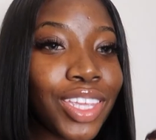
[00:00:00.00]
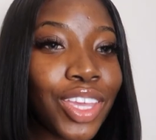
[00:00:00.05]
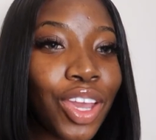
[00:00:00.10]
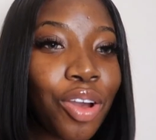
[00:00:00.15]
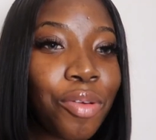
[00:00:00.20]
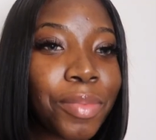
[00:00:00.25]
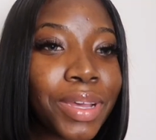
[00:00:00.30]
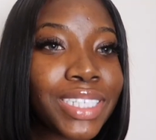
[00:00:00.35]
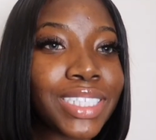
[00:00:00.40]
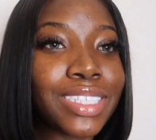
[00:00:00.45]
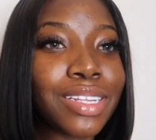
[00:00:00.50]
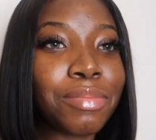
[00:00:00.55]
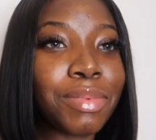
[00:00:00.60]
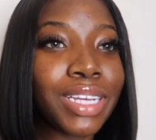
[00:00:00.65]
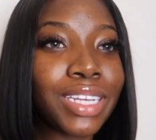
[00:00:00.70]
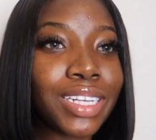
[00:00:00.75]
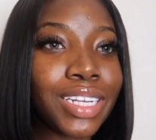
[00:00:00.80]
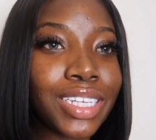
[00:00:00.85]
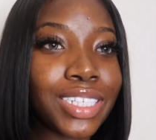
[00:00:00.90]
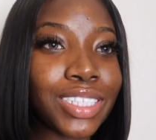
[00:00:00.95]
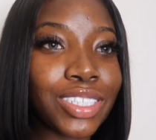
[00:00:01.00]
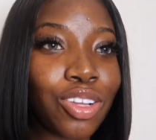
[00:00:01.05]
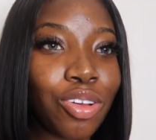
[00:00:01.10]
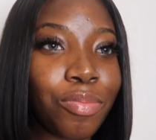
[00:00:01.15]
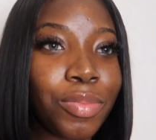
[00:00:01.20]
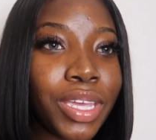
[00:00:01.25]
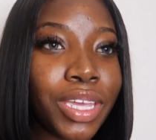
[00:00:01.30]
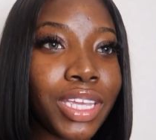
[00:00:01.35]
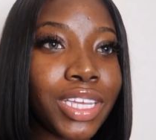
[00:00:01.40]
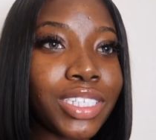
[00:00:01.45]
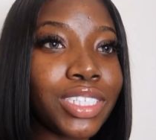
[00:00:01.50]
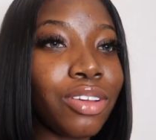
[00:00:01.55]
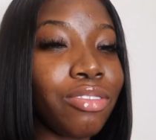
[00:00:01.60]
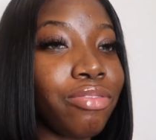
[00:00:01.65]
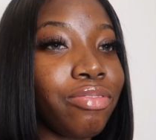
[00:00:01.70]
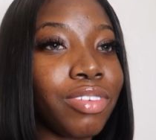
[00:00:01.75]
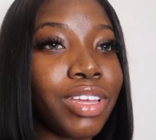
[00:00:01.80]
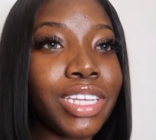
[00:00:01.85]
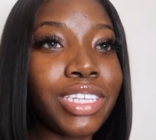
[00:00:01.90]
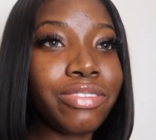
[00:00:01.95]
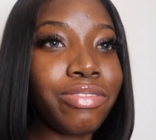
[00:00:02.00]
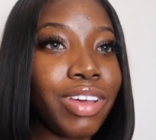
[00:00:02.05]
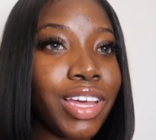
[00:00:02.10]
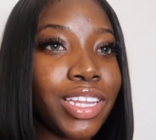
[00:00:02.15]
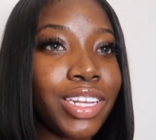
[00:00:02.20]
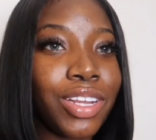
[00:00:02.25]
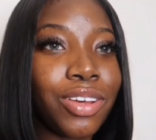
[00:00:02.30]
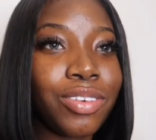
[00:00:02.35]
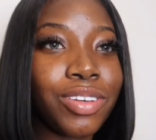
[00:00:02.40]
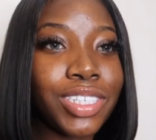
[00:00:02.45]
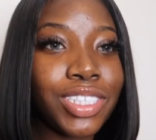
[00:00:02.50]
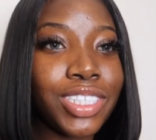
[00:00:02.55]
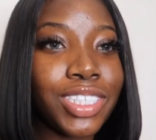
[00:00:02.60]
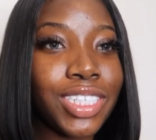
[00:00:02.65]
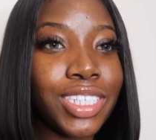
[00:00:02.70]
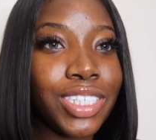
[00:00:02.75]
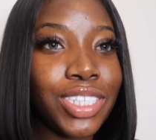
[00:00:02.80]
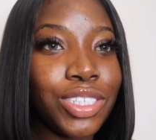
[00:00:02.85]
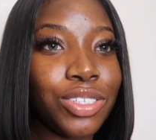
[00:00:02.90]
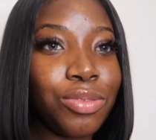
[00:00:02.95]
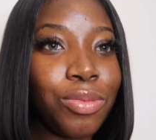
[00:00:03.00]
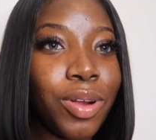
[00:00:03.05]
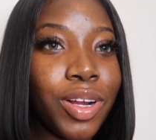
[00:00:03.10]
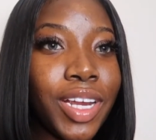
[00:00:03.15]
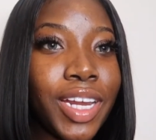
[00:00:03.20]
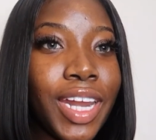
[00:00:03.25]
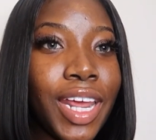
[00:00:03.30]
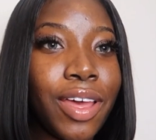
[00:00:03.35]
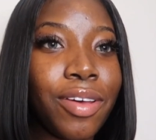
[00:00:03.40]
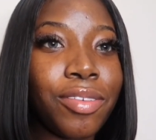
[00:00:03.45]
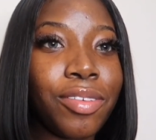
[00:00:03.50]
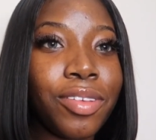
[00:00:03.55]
Yo, my stomach looks so big. It's fine though, because sis, you working